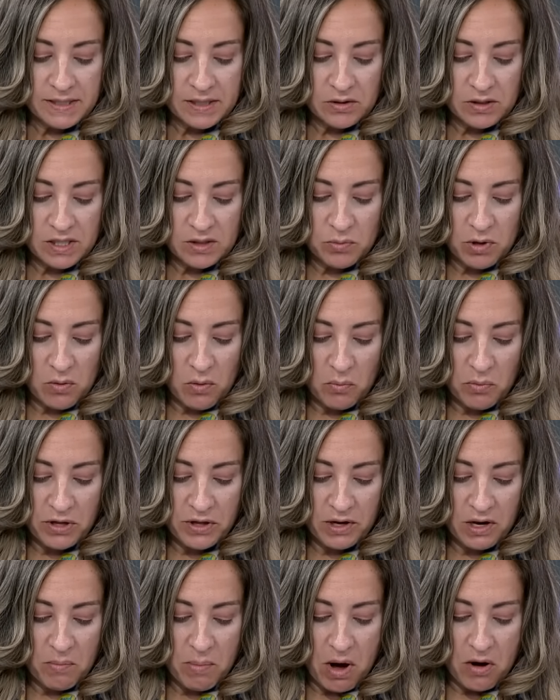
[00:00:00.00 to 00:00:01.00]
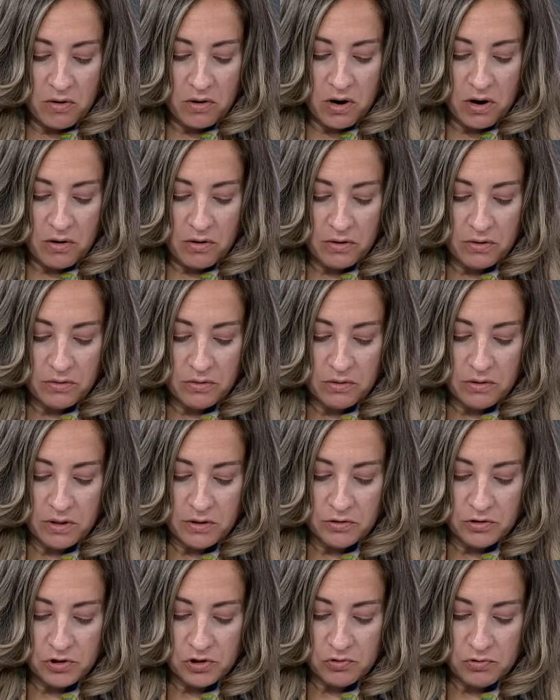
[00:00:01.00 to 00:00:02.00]
And Samir, when we think about current
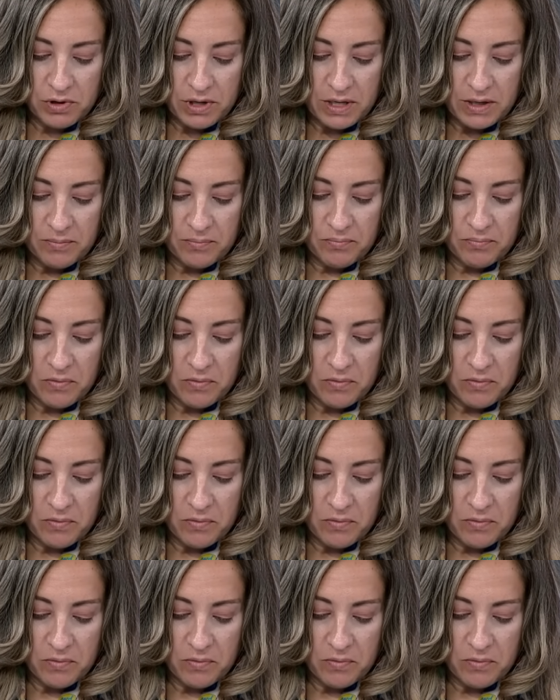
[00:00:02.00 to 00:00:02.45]
industry